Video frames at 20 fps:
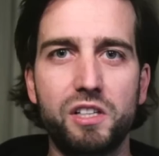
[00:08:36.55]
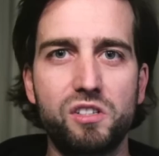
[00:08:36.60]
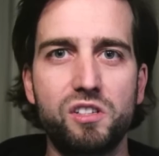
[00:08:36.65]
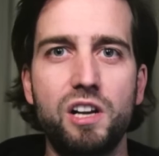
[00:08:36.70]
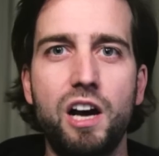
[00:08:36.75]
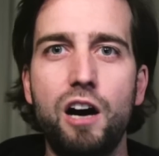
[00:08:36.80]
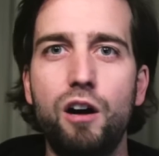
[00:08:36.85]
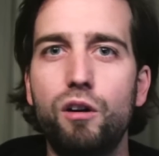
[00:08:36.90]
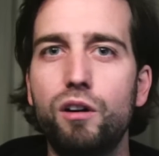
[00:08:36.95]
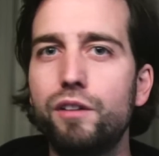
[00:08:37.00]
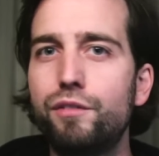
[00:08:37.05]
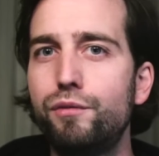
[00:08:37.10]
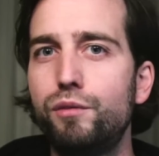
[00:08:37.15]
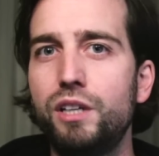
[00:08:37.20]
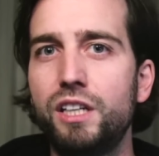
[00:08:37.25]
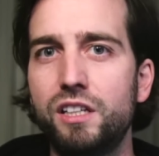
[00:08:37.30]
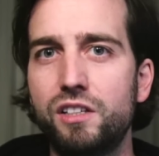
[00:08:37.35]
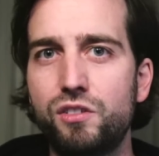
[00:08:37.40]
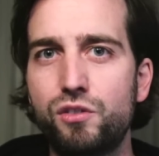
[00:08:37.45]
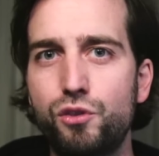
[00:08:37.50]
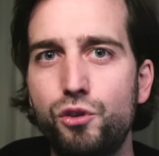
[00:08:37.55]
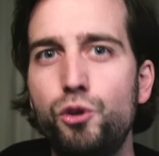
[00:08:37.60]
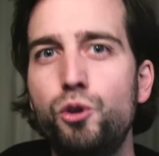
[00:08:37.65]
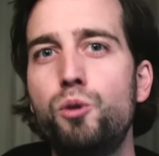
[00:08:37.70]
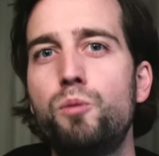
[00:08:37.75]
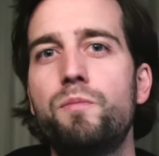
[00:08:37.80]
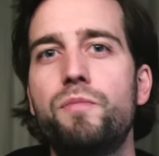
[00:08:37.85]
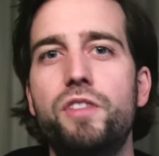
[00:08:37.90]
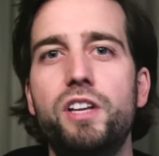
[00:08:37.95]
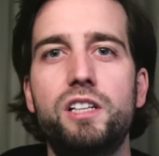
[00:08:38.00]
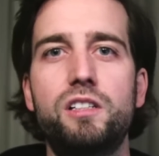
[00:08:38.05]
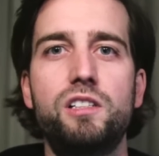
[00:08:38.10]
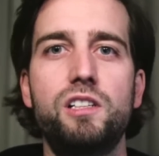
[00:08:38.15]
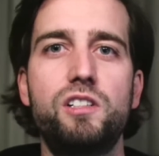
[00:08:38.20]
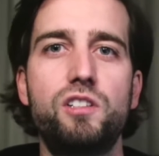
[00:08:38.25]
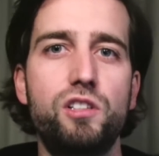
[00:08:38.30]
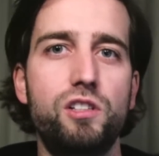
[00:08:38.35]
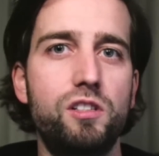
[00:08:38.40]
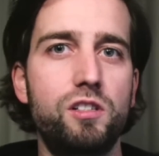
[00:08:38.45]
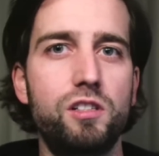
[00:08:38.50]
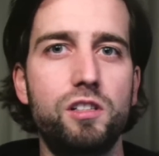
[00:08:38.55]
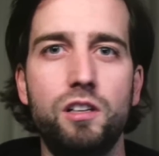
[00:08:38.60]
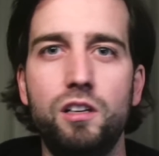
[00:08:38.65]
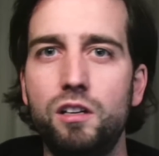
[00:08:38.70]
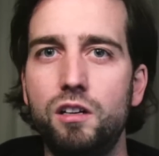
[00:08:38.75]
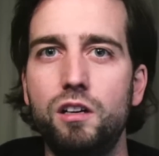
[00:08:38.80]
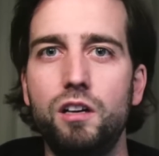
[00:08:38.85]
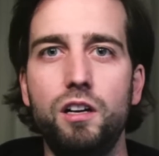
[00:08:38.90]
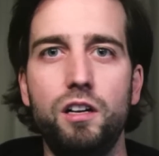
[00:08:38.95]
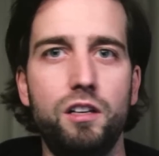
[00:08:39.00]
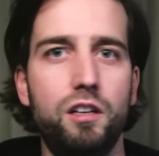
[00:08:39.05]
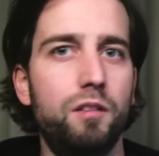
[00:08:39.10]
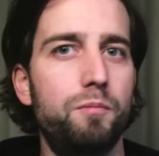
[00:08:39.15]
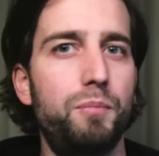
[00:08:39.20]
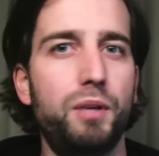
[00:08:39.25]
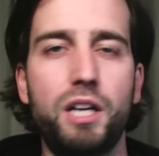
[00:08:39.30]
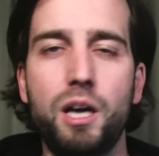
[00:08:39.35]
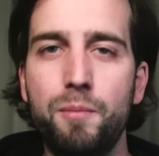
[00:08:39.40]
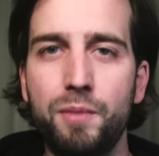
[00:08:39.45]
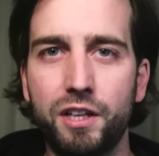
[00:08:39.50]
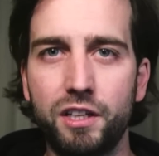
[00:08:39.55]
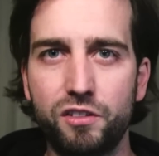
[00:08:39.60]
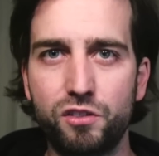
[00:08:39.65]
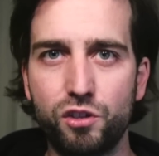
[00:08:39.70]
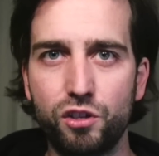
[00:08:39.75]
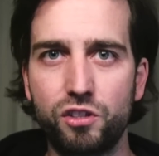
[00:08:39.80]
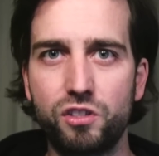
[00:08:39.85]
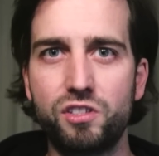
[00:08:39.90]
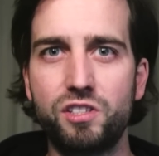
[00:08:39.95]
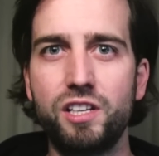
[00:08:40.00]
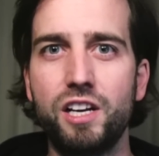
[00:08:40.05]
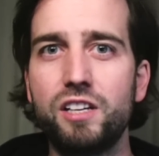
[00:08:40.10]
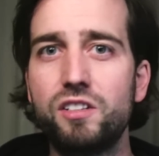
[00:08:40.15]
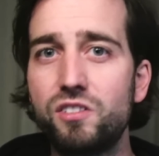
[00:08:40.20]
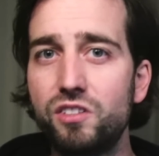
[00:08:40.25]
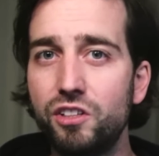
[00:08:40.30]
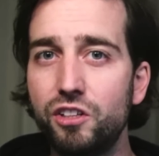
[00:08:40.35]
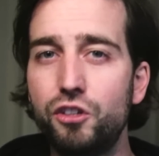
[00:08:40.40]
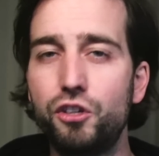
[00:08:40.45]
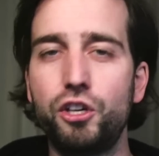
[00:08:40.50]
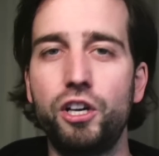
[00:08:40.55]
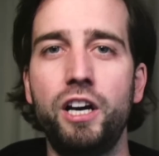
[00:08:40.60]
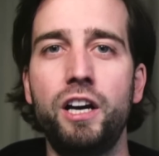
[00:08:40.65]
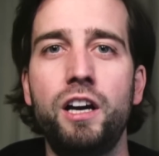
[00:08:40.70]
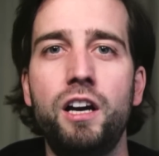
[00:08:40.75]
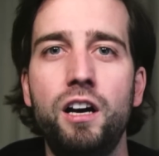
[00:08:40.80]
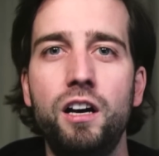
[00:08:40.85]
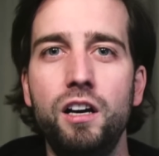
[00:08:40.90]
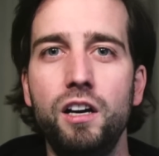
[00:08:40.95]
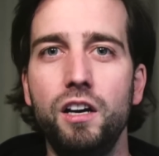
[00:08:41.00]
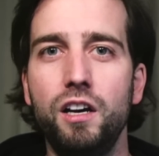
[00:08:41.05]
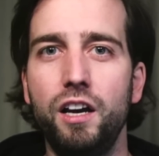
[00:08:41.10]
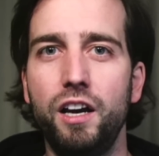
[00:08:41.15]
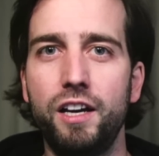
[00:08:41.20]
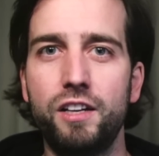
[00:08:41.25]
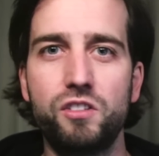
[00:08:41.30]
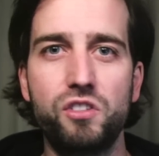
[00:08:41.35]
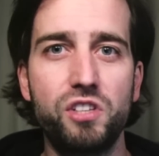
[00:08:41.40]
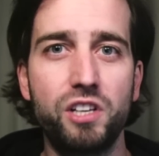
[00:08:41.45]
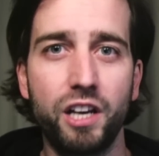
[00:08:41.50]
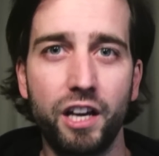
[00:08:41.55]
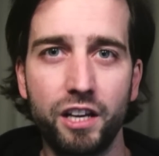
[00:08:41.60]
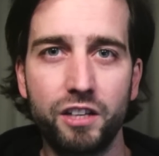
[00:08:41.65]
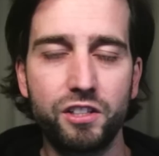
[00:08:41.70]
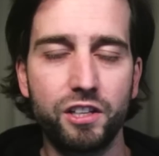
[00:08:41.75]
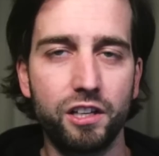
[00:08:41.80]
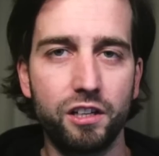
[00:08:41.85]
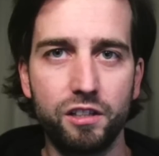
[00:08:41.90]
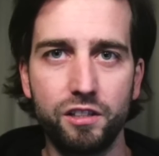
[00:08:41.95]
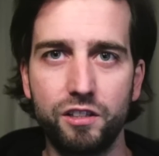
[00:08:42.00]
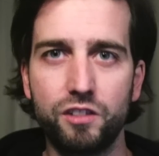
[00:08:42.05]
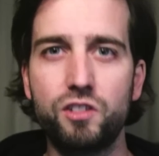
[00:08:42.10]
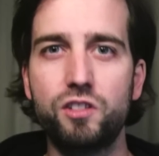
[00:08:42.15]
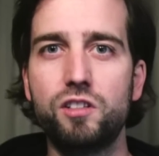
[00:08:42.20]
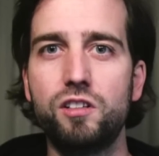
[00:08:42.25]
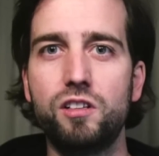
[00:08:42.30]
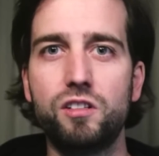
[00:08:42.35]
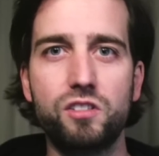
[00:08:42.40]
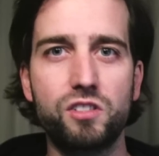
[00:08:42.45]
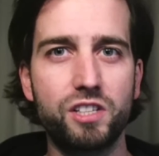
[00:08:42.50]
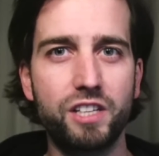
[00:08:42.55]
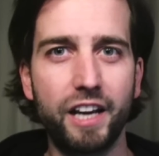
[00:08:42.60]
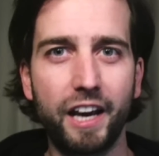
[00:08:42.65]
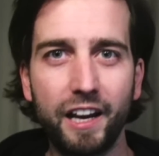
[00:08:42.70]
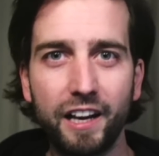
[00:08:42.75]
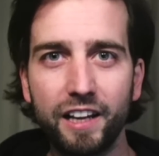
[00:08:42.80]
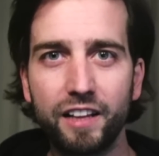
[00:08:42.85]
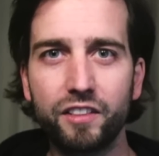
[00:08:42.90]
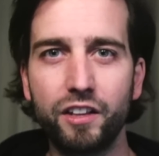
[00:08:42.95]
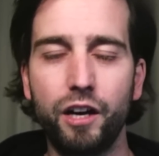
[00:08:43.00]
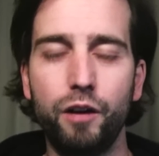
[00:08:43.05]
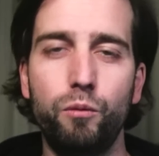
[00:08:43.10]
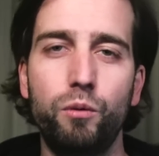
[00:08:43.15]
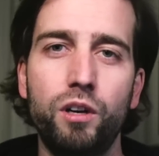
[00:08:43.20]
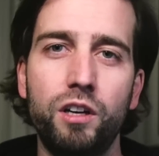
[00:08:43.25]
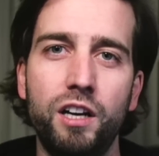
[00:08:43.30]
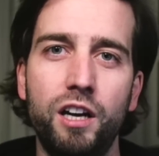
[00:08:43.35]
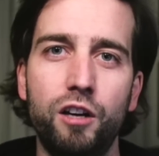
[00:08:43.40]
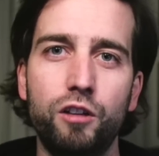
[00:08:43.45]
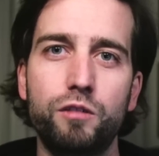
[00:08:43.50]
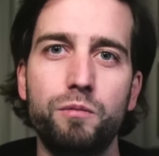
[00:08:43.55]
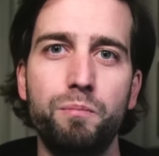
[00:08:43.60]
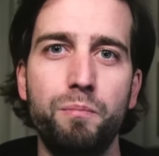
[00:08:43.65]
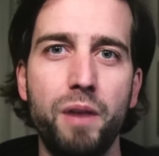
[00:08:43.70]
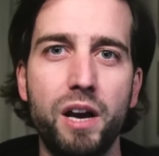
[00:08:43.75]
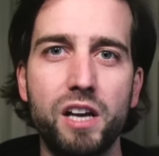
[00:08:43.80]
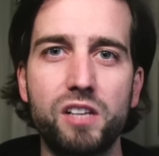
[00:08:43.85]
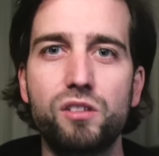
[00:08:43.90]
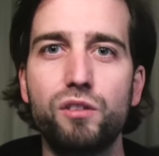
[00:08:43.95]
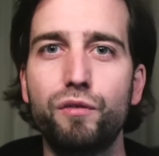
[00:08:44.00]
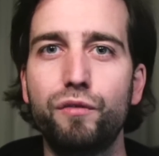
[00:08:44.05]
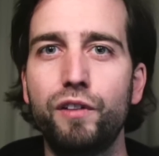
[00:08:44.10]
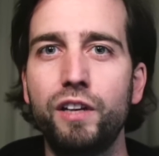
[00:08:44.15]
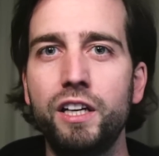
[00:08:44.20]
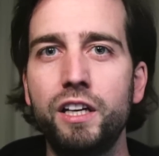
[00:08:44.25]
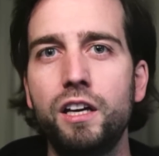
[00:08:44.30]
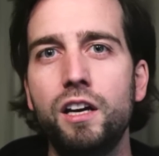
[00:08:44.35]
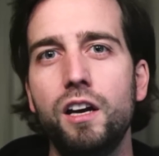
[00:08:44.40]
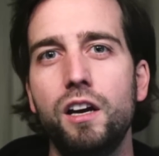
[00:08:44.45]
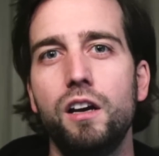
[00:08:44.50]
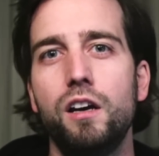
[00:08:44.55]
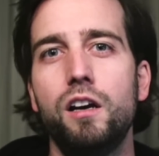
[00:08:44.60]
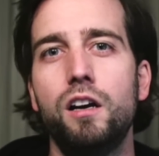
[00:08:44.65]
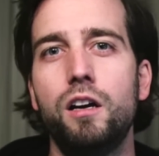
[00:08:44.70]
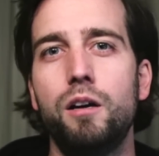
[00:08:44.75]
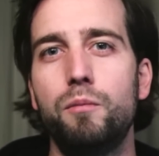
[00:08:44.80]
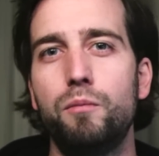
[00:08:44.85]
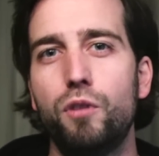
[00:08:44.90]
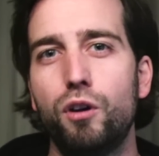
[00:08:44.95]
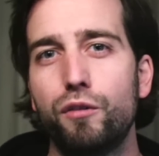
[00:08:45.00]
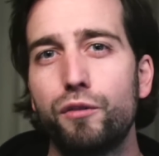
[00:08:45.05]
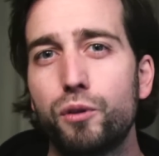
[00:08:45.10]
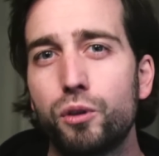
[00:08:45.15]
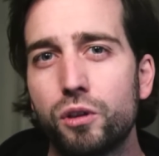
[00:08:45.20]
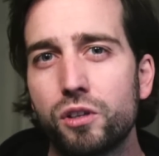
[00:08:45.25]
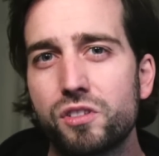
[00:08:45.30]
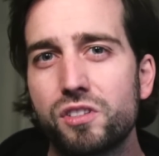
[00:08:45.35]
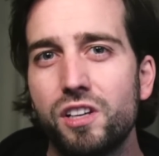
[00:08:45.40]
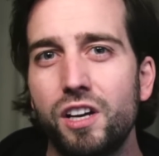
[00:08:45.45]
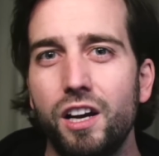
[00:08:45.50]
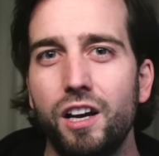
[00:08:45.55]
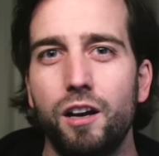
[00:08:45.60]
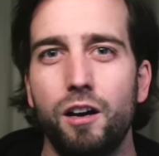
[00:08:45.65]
Because now, if we assume that this is becoming a success in China and CATL is scaling that one out massively, of course,